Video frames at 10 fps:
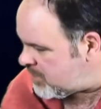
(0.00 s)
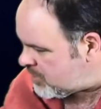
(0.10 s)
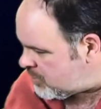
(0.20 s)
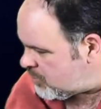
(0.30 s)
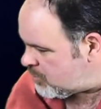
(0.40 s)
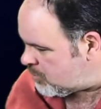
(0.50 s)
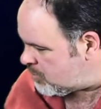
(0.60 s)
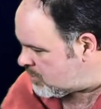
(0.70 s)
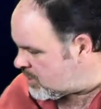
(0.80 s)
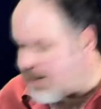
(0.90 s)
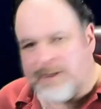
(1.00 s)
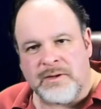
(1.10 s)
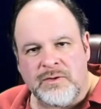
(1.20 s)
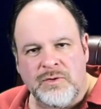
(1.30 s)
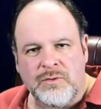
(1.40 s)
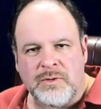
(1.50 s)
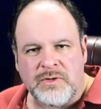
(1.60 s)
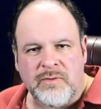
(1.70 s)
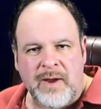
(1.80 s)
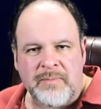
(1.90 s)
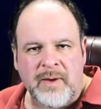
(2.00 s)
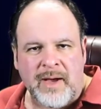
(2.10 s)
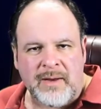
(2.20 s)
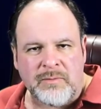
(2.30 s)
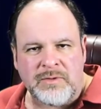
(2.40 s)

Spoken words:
me to connect it to a tripod,